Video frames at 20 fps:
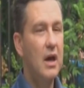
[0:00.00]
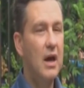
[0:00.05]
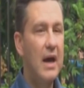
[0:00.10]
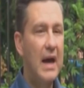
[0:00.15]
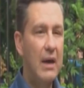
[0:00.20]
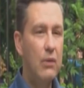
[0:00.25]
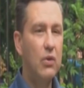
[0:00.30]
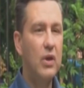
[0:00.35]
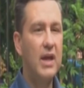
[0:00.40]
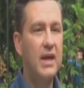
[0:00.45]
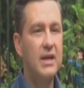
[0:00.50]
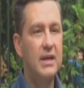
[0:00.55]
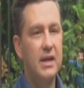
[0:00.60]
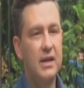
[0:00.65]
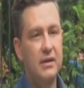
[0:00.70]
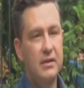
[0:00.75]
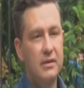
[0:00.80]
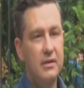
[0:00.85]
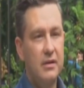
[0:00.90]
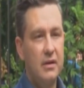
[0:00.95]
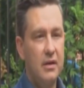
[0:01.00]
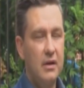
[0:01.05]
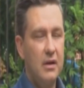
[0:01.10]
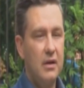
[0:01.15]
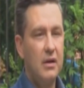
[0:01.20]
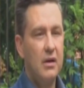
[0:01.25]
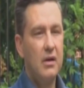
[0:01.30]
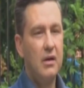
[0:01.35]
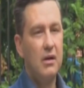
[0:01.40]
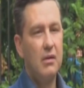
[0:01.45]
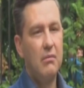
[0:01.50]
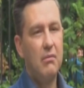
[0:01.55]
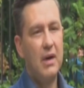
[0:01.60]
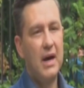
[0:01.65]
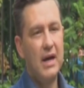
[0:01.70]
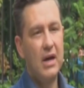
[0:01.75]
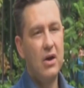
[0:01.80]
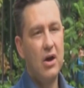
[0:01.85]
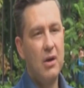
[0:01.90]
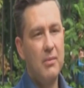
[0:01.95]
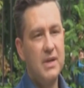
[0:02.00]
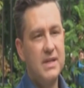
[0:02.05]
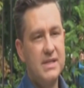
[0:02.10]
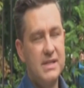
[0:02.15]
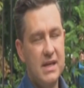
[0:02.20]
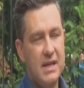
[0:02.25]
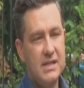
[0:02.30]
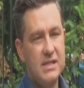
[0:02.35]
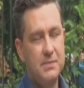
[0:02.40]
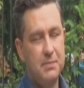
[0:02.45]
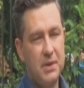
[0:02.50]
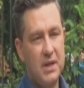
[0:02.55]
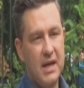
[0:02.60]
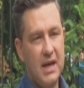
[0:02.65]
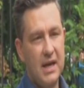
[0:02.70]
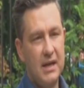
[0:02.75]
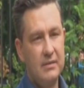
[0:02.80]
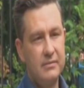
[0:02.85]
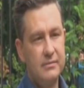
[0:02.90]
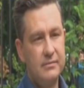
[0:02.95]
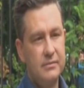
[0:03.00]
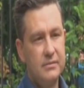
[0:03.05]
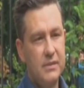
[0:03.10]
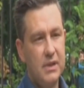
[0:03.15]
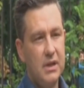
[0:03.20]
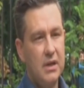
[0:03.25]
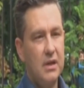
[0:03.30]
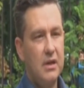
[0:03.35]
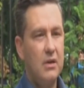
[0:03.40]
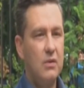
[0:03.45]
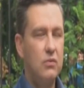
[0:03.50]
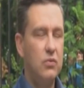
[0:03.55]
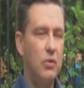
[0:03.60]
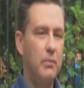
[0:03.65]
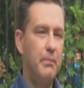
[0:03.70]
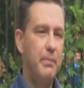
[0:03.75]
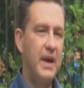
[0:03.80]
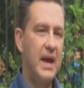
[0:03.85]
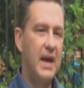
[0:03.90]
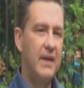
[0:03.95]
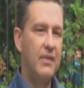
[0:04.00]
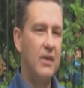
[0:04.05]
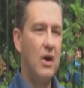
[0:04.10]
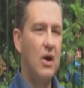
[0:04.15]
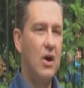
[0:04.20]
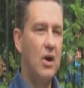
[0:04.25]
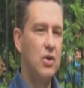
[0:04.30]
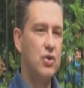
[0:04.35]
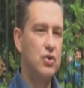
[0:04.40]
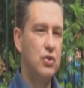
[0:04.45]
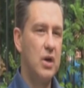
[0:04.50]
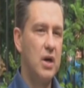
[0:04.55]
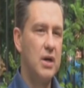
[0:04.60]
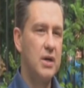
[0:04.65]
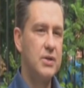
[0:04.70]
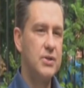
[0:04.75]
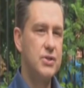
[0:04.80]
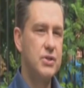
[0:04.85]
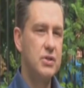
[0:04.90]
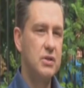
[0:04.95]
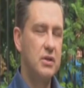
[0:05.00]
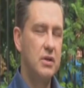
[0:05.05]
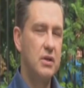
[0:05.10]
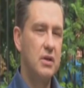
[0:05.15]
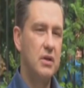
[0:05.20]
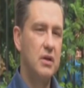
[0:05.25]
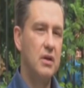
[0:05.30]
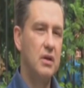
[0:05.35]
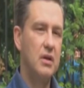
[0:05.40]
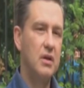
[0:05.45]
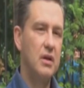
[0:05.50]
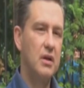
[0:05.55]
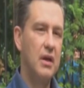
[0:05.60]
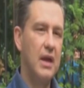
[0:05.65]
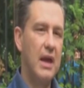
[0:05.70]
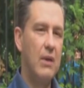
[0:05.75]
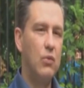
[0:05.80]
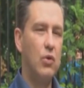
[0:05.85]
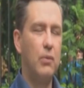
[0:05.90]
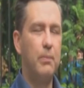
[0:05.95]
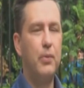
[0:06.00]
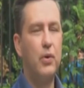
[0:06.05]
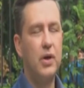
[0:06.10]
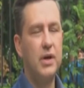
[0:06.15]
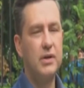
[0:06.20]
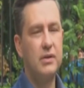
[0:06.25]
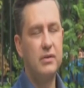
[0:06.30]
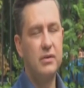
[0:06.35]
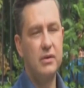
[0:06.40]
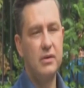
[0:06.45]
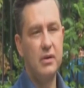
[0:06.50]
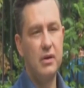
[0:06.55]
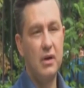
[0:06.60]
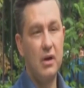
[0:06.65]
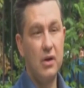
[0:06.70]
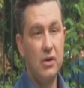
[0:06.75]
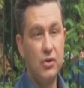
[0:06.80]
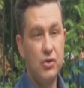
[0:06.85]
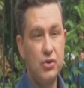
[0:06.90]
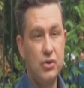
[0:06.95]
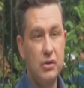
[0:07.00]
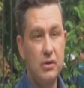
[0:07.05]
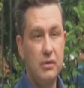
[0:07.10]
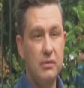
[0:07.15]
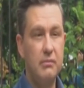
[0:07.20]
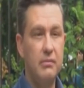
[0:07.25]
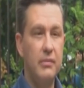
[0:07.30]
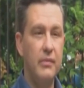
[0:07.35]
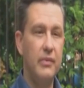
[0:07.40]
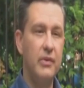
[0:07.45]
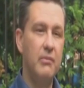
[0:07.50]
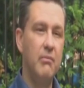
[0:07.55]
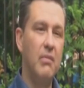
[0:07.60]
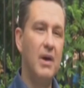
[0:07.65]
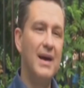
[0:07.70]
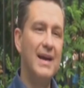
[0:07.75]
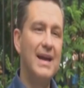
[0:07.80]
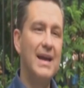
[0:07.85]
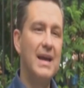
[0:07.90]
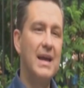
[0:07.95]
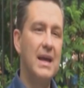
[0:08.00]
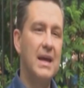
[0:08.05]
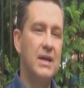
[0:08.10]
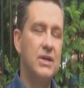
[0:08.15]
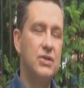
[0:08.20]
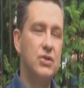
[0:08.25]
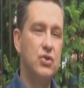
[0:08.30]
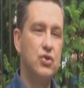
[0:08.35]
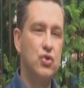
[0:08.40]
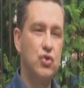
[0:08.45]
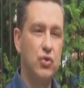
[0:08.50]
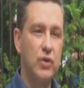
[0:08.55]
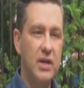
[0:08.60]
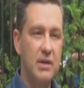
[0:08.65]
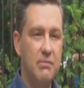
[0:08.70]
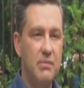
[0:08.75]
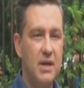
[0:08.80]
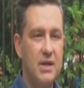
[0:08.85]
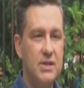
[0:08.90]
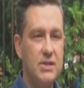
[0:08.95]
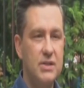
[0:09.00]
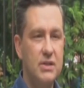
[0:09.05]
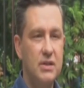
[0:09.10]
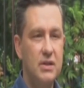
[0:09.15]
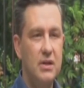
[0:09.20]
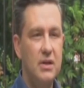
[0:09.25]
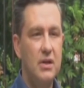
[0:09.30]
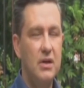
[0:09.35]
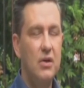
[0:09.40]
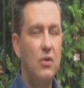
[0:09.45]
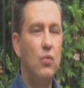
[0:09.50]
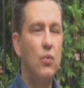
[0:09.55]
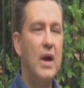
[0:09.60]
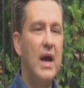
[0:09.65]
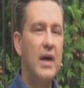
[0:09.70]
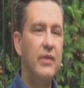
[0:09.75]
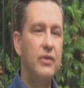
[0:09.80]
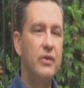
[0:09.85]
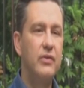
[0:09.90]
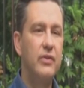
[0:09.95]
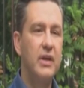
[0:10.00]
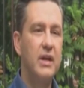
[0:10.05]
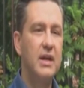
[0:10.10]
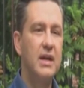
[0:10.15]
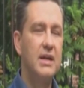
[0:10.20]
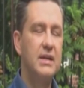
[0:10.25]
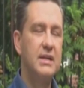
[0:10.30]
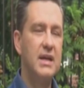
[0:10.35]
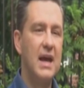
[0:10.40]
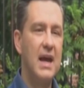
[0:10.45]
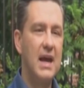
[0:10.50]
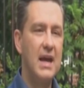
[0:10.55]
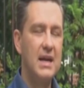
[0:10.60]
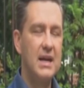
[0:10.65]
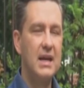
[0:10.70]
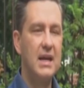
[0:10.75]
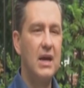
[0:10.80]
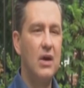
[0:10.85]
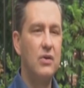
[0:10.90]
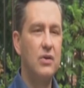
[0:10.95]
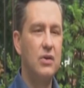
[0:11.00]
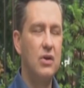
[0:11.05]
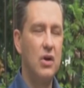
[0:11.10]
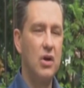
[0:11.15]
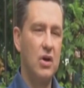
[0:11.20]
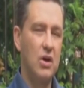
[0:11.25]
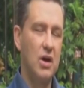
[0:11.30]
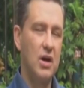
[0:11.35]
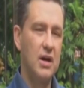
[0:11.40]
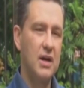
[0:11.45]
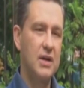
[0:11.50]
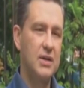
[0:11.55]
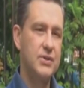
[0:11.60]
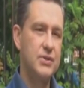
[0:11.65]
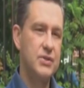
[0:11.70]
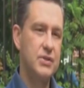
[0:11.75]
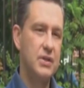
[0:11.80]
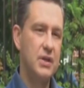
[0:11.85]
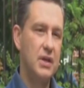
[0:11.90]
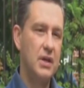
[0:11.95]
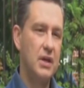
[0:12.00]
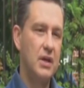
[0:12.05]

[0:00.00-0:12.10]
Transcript: I will end it. My common sense plan will ban the hard drugs. It will put the money into treatment rather than into handing out narcotics.